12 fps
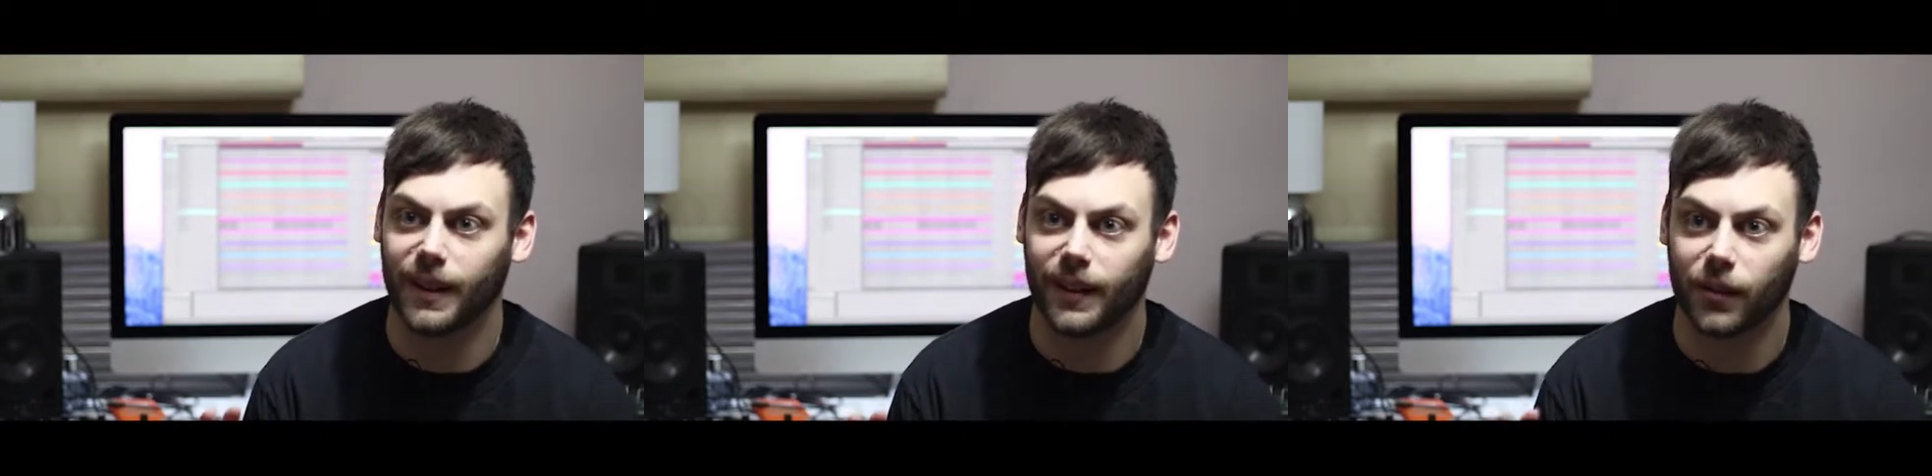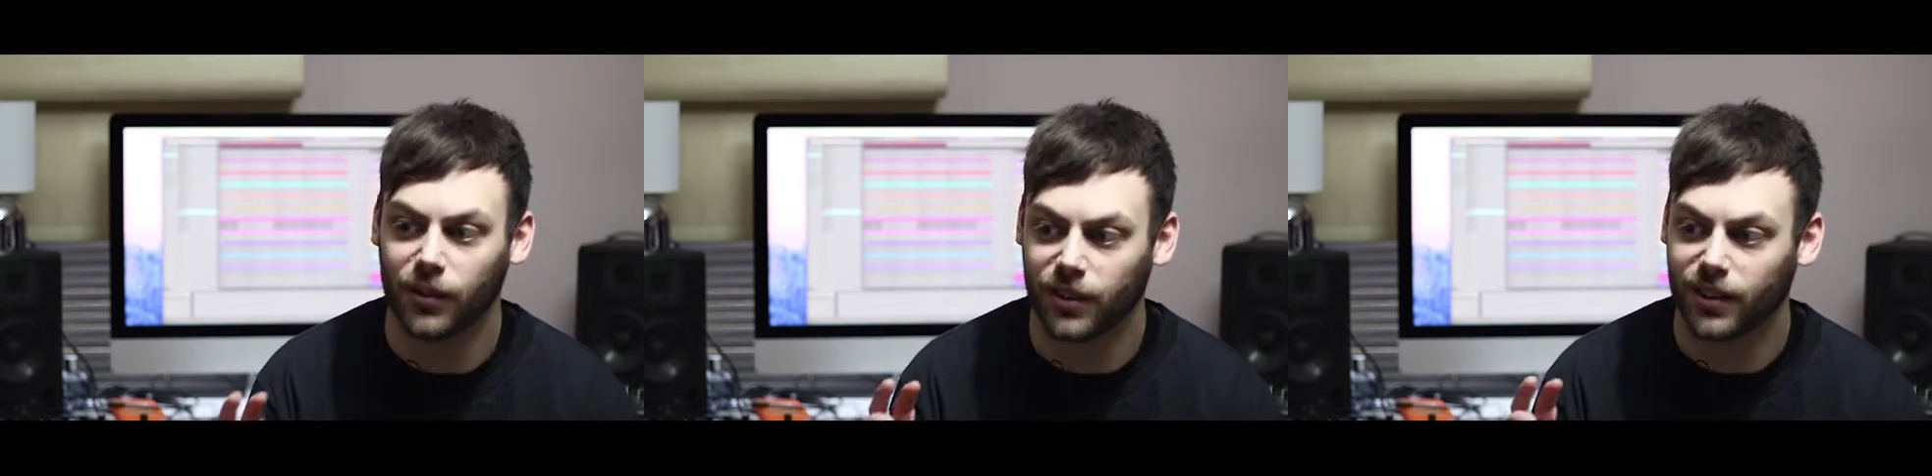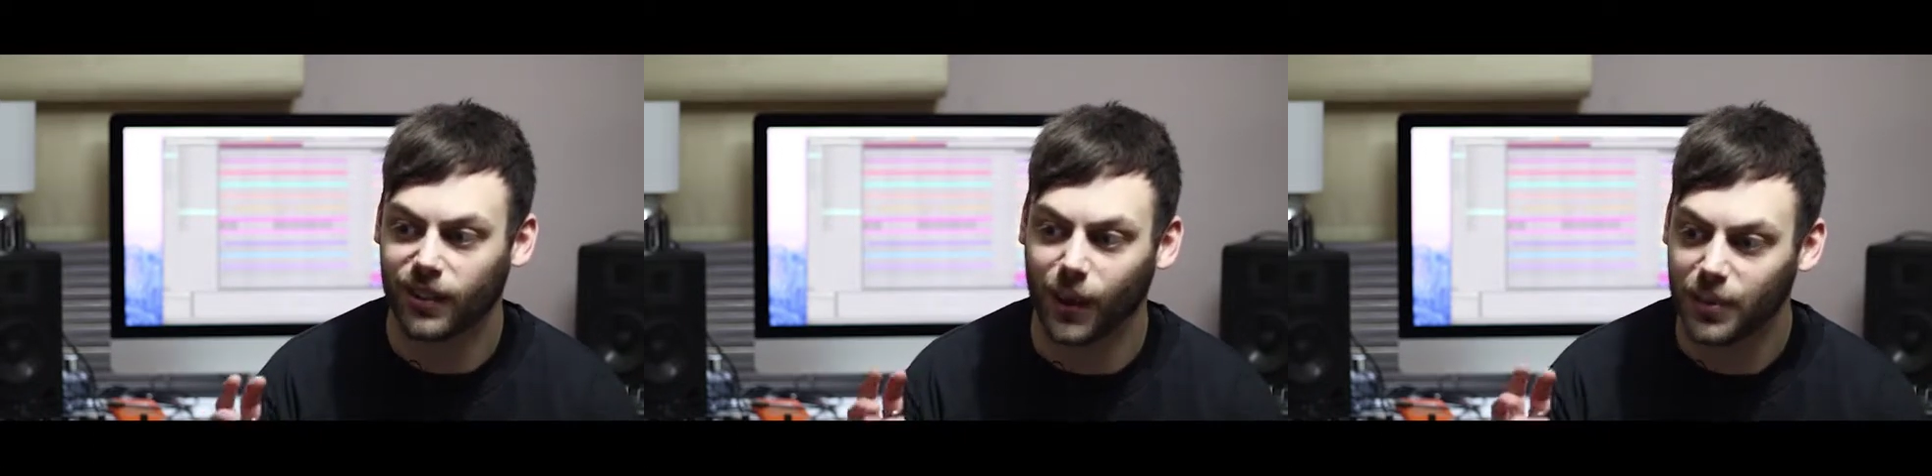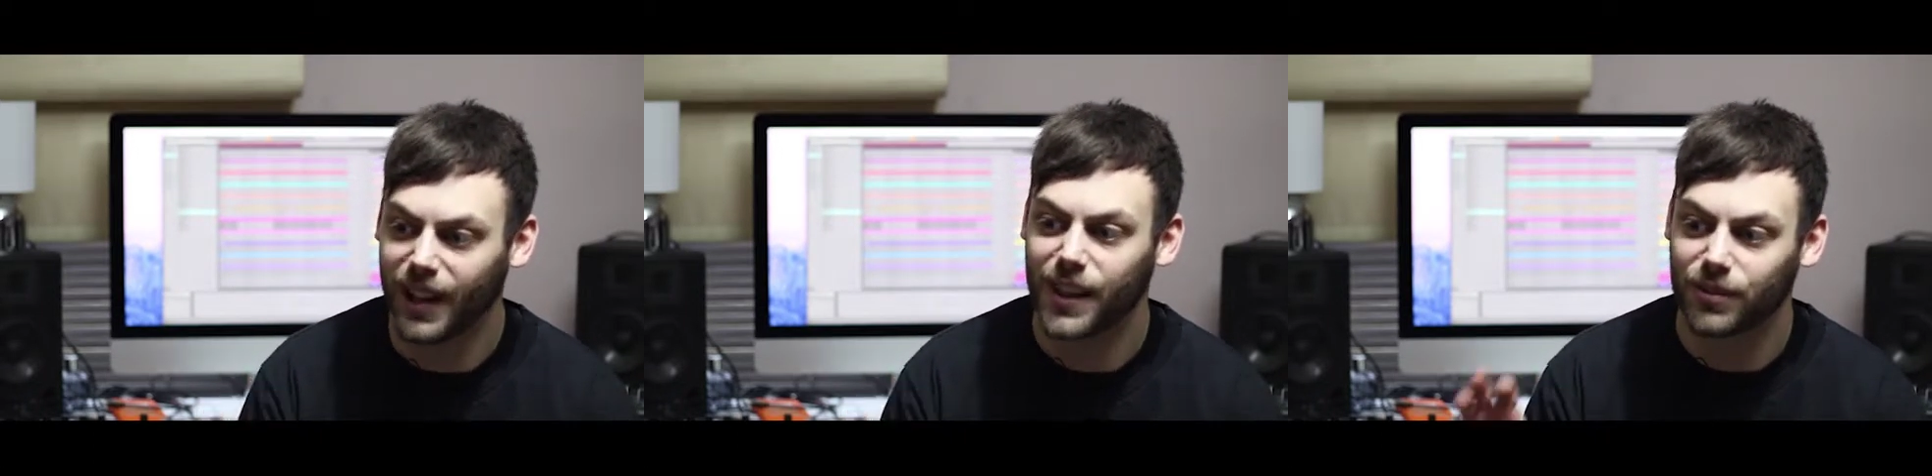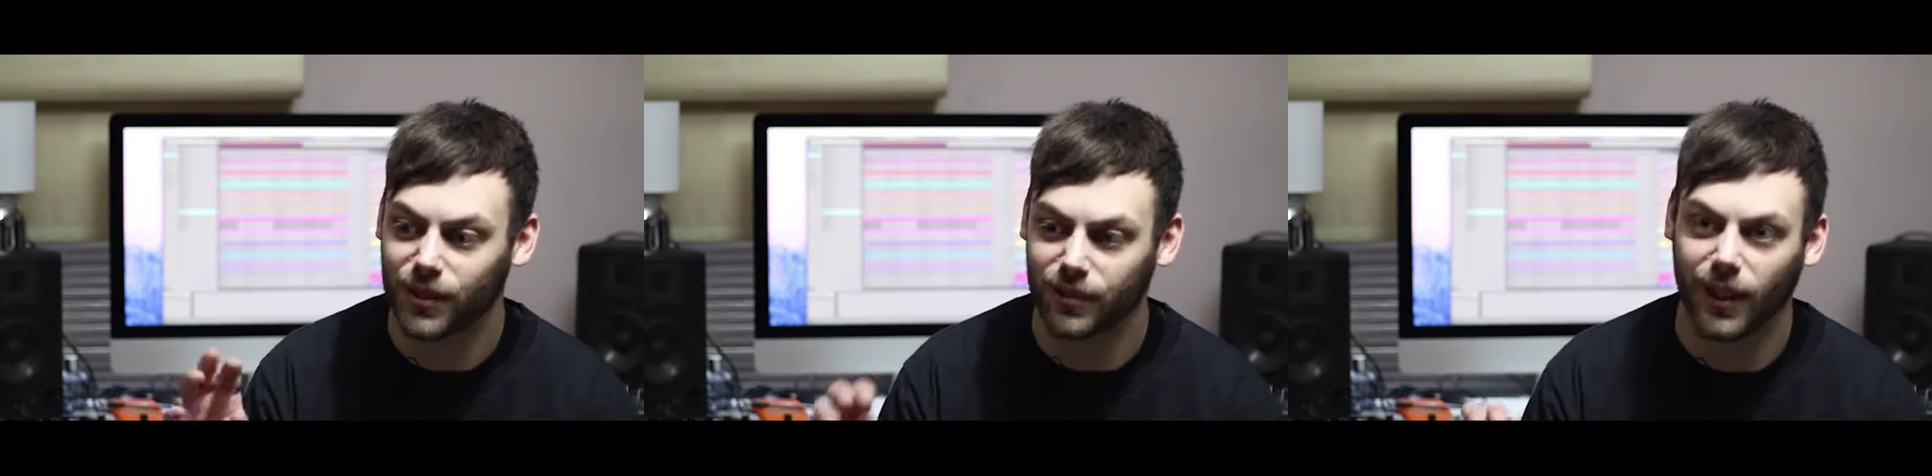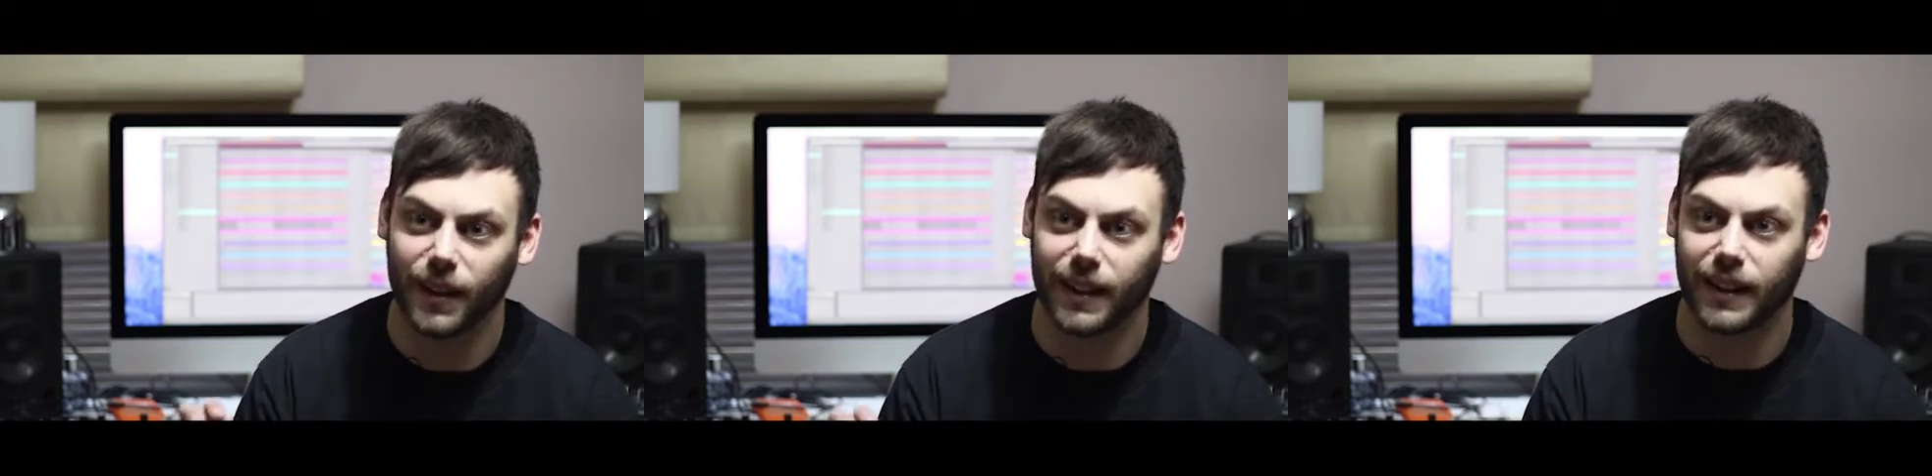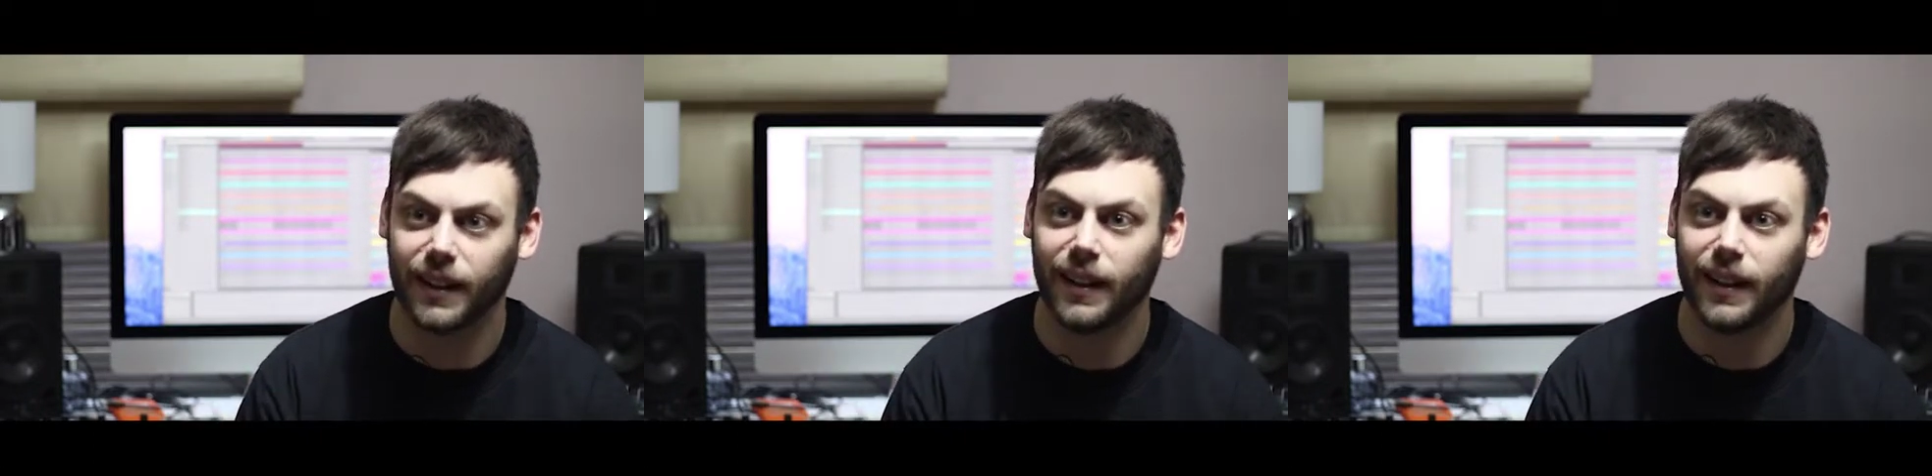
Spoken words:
and I was obsessed with learning